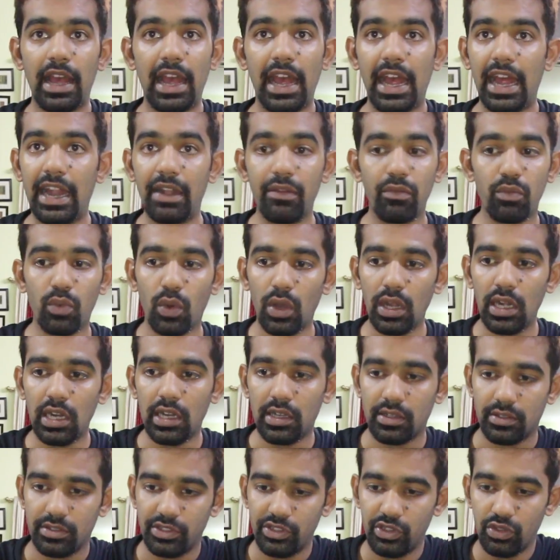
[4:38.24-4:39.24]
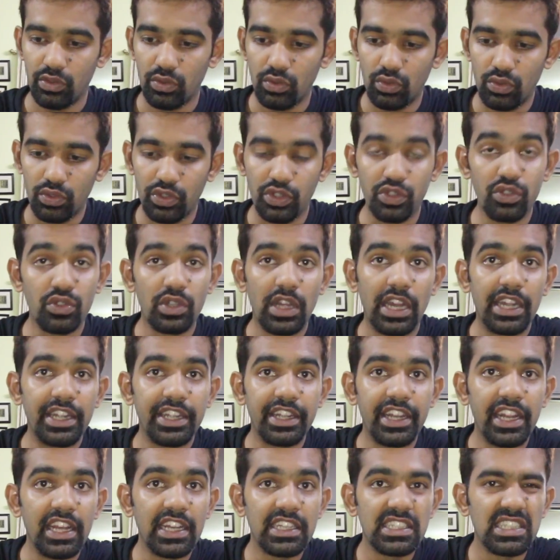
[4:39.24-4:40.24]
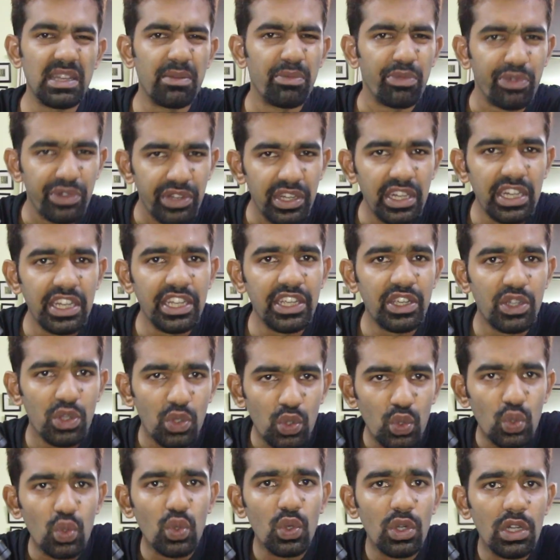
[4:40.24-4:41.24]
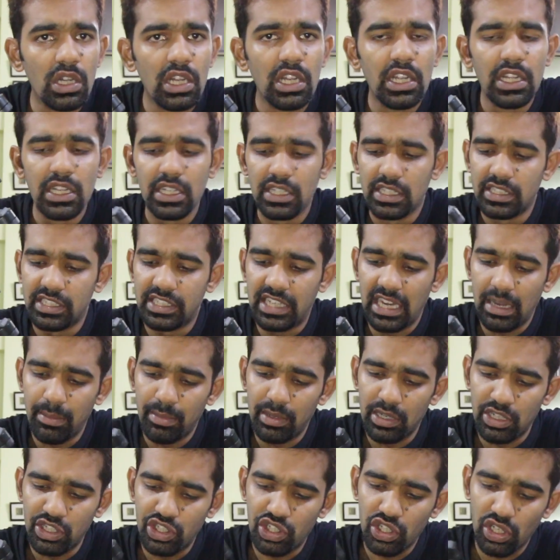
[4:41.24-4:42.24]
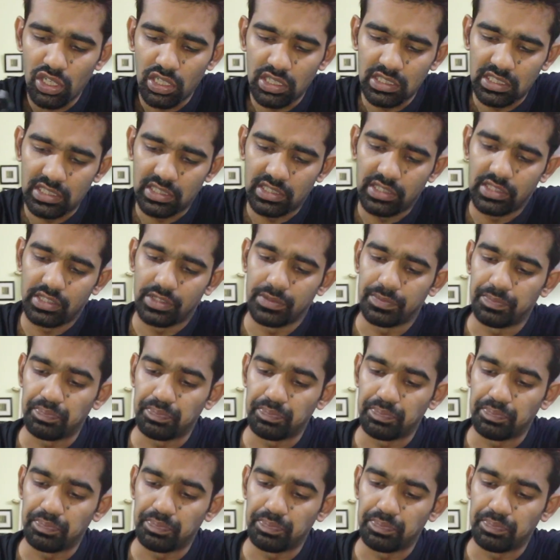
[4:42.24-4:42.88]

and voila, you can take some really cool stable shots.